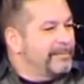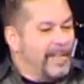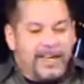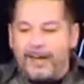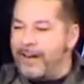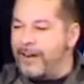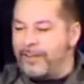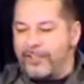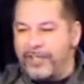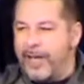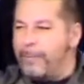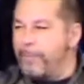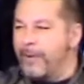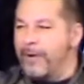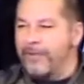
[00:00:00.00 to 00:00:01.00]
they are.
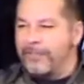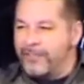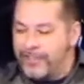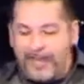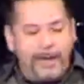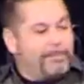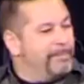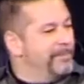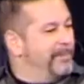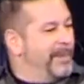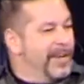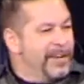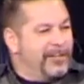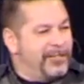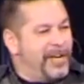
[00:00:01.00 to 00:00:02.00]
Sheep are sheep.
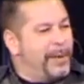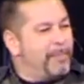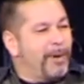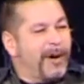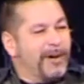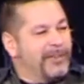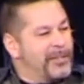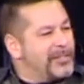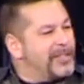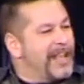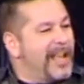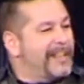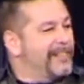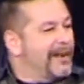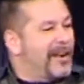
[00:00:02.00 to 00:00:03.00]
Sheep are just
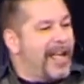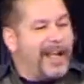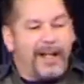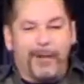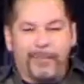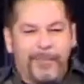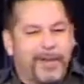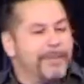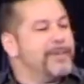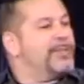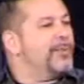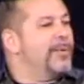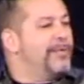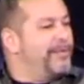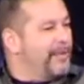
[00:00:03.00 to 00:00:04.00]
like they're like
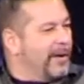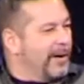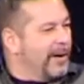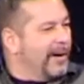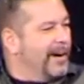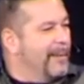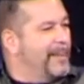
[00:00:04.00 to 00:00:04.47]
amoebas with fur.